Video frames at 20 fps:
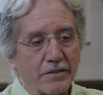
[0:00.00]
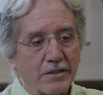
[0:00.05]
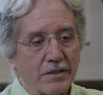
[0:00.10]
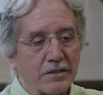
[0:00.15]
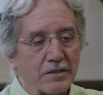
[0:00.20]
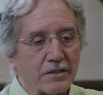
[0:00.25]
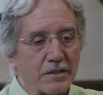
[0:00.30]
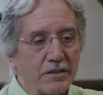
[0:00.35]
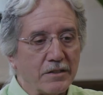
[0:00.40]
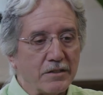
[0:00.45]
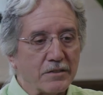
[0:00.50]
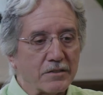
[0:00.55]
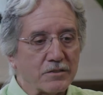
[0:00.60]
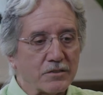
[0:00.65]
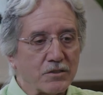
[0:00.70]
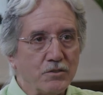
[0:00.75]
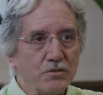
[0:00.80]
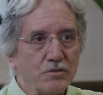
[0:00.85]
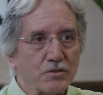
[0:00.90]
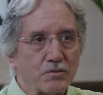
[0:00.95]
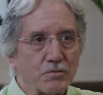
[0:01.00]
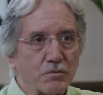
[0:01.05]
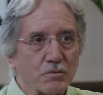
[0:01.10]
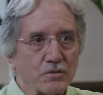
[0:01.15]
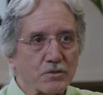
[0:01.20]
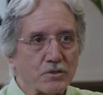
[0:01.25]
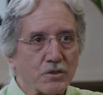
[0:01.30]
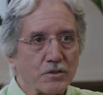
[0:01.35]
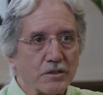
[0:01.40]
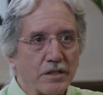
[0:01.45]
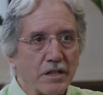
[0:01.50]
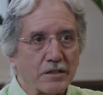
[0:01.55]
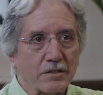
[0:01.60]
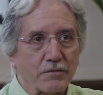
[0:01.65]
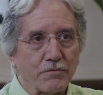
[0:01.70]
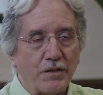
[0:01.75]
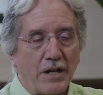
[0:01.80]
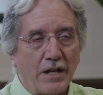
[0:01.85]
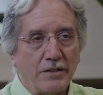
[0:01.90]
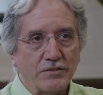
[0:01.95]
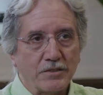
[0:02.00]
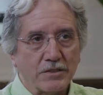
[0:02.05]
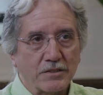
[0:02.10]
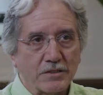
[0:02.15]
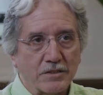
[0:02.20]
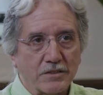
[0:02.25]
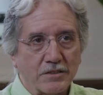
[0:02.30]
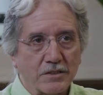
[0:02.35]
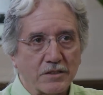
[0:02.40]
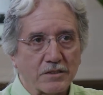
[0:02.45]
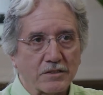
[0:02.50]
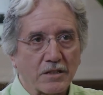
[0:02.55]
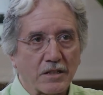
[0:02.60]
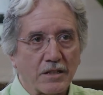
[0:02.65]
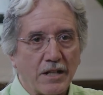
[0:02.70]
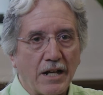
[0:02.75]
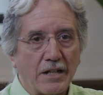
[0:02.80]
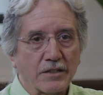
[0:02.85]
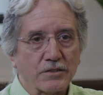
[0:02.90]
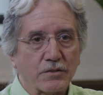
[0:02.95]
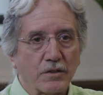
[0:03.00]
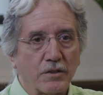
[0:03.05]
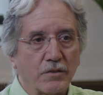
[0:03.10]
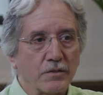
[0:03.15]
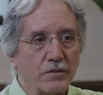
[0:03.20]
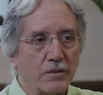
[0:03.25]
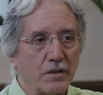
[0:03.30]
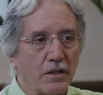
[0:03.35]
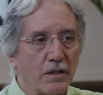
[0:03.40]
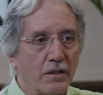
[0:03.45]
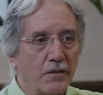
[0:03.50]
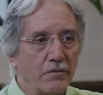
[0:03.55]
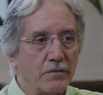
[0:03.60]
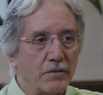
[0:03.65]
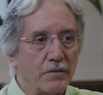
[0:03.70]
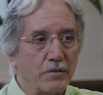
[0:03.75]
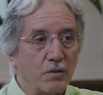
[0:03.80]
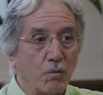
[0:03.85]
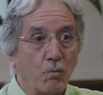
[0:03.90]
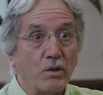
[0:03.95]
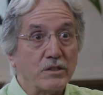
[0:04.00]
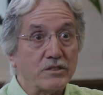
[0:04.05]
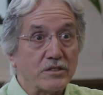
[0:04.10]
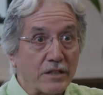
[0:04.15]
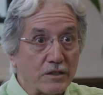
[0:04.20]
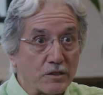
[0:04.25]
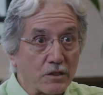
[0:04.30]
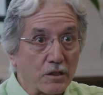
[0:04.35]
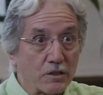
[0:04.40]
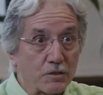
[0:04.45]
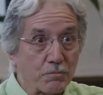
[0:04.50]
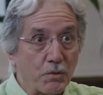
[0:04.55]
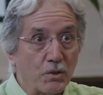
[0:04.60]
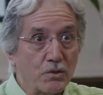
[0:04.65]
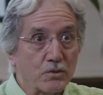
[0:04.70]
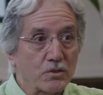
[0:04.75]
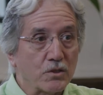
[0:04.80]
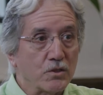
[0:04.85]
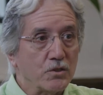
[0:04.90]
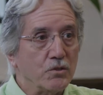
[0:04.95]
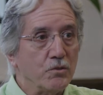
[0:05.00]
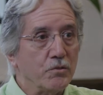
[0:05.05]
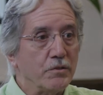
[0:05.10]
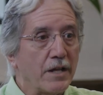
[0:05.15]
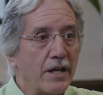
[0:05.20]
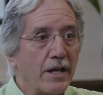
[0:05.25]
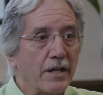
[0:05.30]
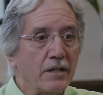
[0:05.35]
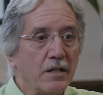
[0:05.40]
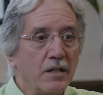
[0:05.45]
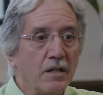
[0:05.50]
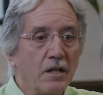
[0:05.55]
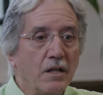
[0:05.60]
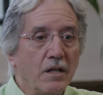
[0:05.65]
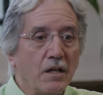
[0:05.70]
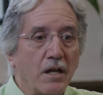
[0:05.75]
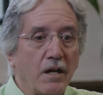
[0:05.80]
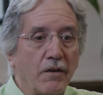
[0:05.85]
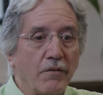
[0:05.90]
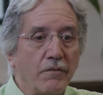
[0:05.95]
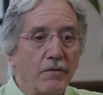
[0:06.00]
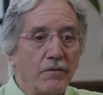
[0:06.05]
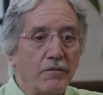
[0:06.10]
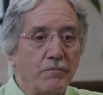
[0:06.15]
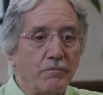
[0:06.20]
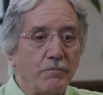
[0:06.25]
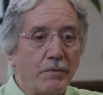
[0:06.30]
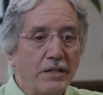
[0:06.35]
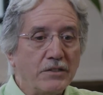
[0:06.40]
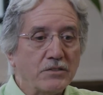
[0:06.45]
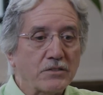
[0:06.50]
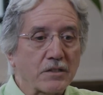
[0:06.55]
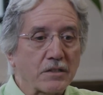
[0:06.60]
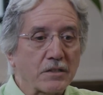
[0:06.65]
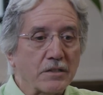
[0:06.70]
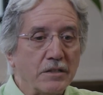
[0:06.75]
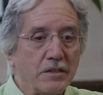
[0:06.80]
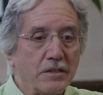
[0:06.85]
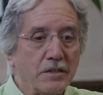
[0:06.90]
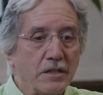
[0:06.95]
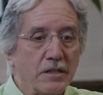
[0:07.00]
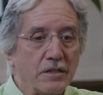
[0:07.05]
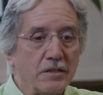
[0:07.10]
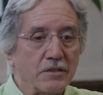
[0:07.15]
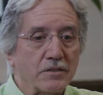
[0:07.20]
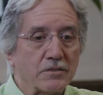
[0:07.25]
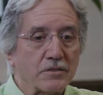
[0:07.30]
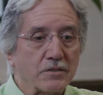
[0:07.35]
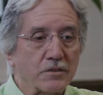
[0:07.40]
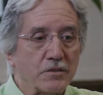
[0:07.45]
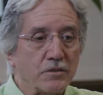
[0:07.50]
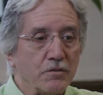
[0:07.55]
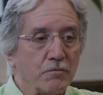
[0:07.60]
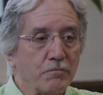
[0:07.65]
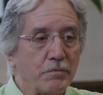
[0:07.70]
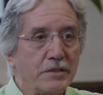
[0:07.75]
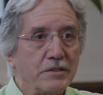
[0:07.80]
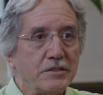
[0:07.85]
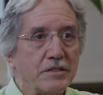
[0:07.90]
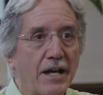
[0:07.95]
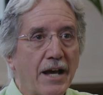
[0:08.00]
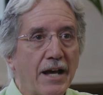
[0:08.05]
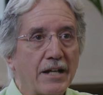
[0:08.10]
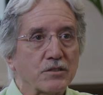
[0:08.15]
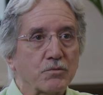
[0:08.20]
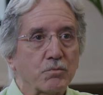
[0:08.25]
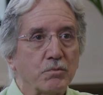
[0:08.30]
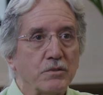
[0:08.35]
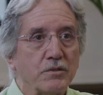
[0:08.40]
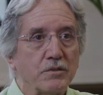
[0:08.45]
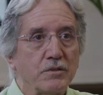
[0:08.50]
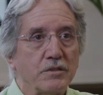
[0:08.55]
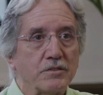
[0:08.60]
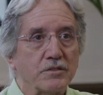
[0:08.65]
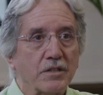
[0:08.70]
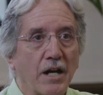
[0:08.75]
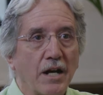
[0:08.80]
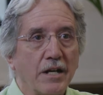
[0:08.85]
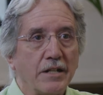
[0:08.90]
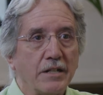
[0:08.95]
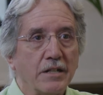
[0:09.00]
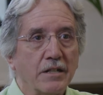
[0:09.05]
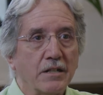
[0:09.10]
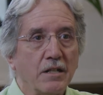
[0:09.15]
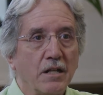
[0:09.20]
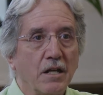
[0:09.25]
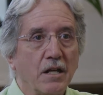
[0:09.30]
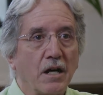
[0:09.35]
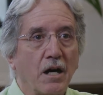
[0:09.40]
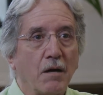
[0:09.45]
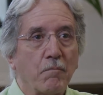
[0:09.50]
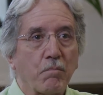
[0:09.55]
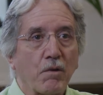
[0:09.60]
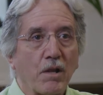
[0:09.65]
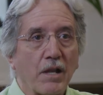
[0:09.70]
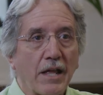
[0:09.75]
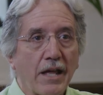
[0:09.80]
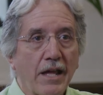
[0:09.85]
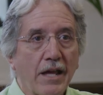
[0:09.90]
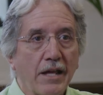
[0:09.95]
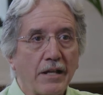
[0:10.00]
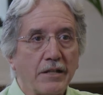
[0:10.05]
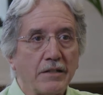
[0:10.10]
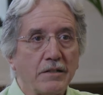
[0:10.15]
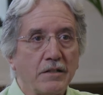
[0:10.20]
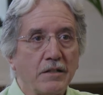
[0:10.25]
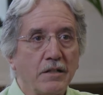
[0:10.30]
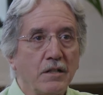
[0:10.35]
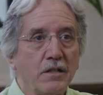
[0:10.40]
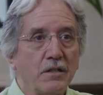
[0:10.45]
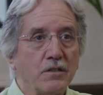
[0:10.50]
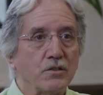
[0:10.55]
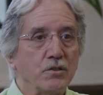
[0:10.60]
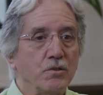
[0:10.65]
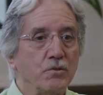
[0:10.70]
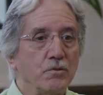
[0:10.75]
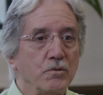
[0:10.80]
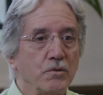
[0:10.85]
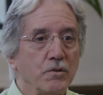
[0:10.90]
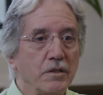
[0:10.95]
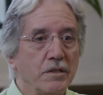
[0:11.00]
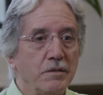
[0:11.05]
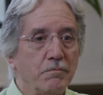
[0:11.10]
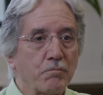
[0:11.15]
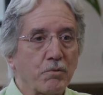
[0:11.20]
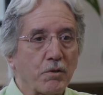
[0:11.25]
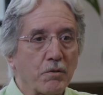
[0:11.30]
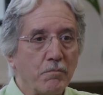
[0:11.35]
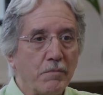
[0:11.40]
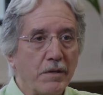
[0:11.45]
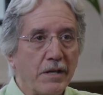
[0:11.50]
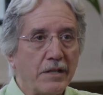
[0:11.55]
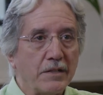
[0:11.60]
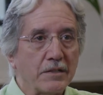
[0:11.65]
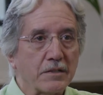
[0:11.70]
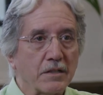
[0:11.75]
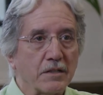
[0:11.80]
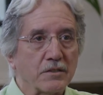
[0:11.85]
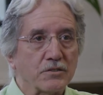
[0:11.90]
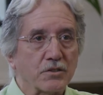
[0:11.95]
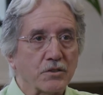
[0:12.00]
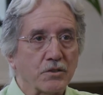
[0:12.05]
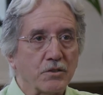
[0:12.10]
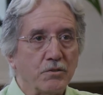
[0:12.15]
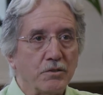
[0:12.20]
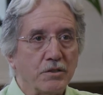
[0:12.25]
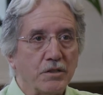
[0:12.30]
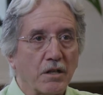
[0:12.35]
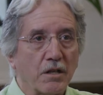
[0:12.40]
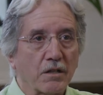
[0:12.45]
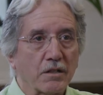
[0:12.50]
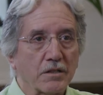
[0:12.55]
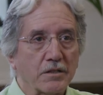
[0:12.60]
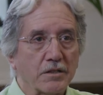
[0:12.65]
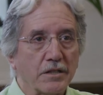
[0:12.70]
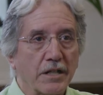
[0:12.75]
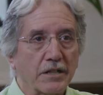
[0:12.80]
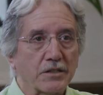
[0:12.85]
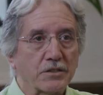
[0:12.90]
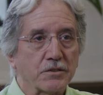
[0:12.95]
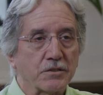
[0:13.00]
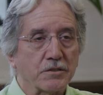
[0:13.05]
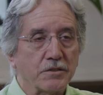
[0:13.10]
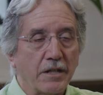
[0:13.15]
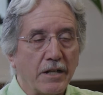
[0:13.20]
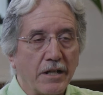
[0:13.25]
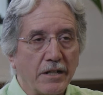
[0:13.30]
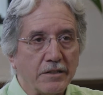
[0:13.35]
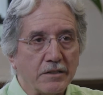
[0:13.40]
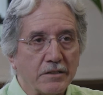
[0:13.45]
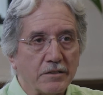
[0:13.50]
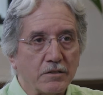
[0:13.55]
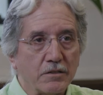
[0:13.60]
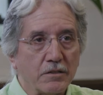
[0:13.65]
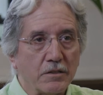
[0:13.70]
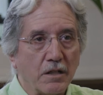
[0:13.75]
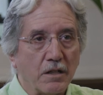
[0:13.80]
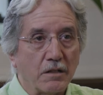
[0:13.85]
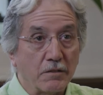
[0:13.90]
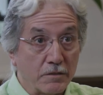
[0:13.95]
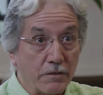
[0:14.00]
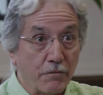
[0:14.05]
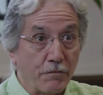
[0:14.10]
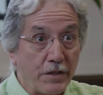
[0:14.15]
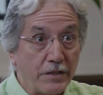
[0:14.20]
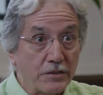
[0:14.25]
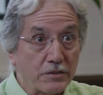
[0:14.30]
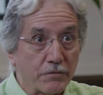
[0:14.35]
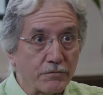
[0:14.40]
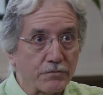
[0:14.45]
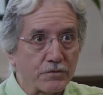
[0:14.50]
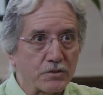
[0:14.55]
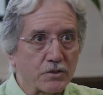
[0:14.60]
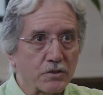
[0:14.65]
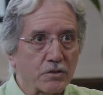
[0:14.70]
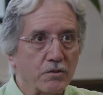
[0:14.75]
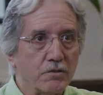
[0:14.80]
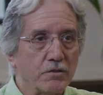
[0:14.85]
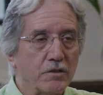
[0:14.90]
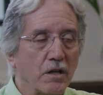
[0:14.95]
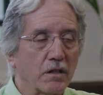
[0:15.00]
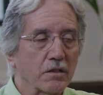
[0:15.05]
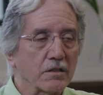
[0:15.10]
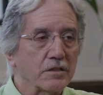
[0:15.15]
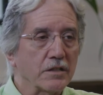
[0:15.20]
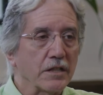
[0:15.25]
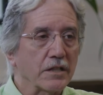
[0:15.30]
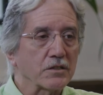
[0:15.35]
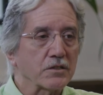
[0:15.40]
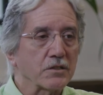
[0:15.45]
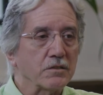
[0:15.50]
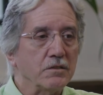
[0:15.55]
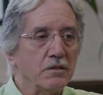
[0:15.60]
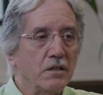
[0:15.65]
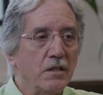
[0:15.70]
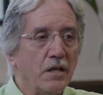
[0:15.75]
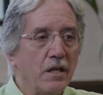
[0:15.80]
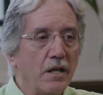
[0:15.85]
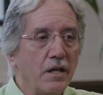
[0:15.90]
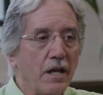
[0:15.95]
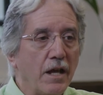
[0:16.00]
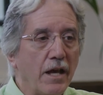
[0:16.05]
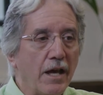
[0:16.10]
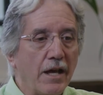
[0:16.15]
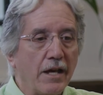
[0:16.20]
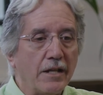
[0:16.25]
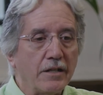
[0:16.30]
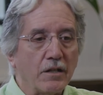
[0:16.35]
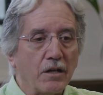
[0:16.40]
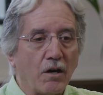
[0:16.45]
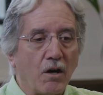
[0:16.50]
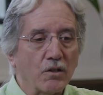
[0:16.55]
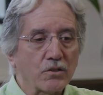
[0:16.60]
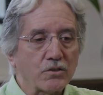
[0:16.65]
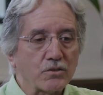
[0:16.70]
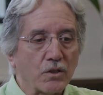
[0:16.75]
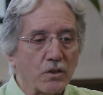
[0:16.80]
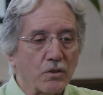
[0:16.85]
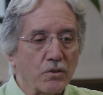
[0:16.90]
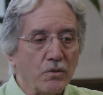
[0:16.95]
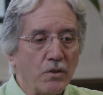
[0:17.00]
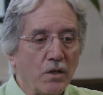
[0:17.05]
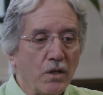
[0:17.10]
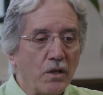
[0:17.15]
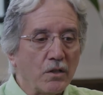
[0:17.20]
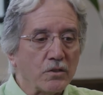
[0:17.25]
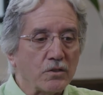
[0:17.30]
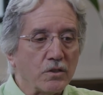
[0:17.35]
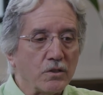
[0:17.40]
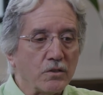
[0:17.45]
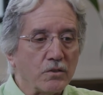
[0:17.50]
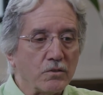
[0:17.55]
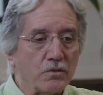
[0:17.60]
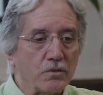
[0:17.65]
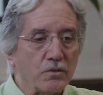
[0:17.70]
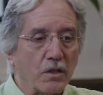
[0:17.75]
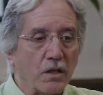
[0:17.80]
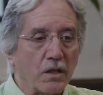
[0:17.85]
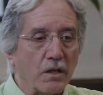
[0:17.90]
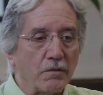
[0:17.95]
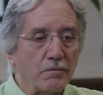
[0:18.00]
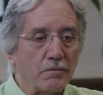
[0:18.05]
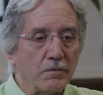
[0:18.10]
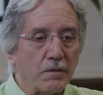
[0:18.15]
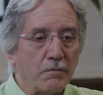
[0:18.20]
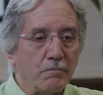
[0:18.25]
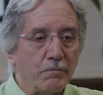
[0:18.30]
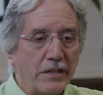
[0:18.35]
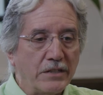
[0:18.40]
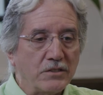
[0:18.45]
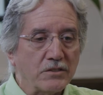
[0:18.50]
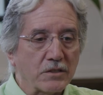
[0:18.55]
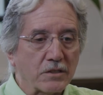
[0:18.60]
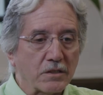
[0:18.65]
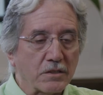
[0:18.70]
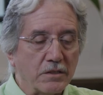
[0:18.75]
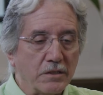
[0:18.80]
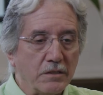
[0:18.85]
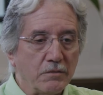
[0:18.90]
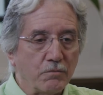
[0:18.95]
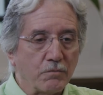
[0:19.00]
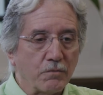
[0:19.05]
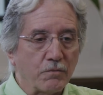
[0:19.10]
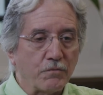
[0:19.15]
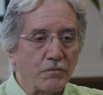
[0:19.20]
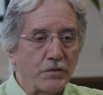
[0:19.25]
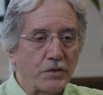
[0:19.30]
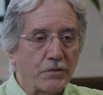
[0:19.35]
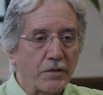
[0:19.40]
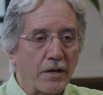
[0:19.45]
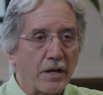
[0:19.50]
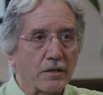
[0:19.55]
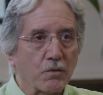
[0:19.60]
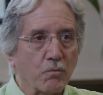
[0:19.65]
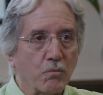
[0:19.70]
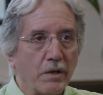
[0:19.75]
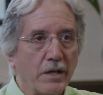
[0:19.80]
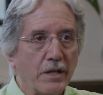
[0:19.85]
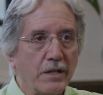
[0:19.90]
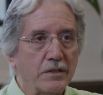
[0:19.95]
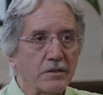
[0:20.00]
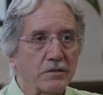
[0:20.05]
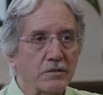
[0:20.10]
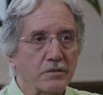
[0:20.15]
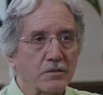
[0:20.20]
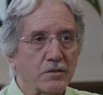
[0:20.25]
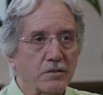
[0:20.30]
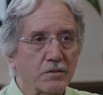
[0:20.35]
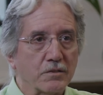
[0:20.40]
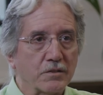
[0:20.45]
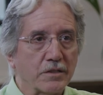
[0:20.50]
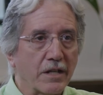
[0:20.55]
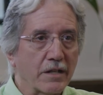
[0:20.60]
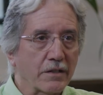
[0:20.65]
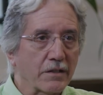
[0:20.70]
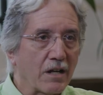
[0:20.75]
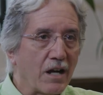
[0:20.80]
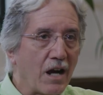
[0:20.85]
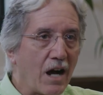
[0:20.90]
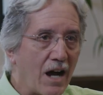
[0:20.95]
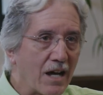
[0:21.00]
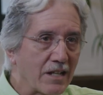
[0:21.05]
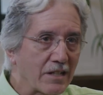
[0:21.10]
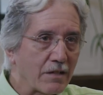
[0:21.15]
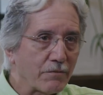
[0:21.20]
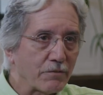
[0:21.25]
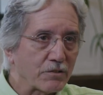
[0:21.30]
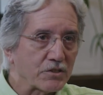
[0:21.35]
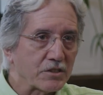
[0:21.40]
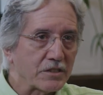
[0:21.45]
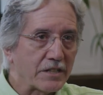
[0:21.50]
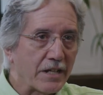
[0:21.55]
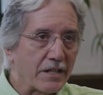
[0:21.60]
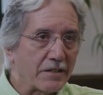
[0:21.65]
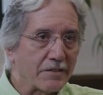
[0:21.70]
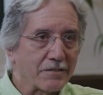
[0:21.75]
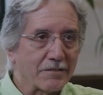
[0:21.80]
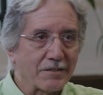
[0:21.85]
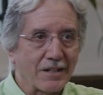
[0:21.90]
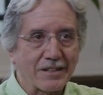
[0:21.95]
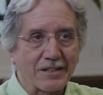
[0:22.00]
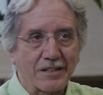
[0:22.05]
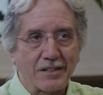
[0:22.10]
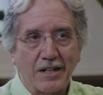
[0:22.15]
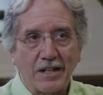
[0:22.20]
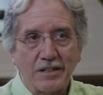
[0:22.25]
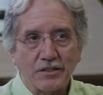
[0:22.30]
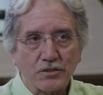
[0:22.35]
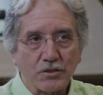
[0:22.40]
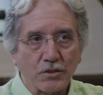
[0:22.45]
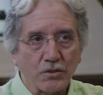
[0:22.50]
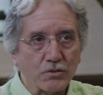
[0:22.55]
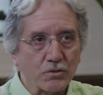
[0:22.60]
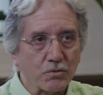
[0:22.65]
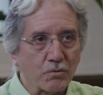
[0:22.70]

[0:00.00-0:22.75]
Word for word: think the students should take the 566 class, or uh, the ones that are supposed to do that. Uh, basically, is you've been tasked with designing a plan to implement a security architecture and uh, defensive security architecture, and also to uh, uh, basically figure out a way to take a high level standard like an ISO